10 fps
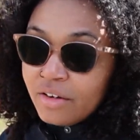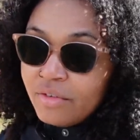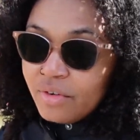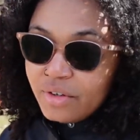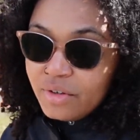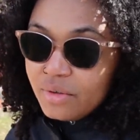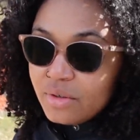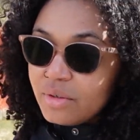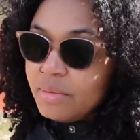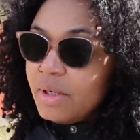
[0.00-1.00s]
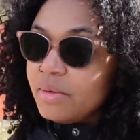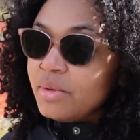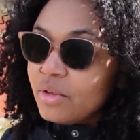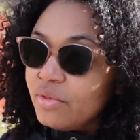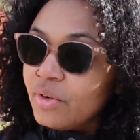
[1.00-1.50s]
for you to be able
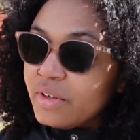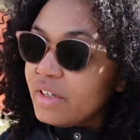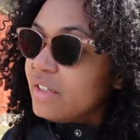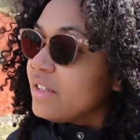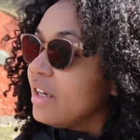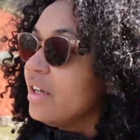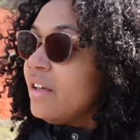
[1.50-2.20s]
to afford things?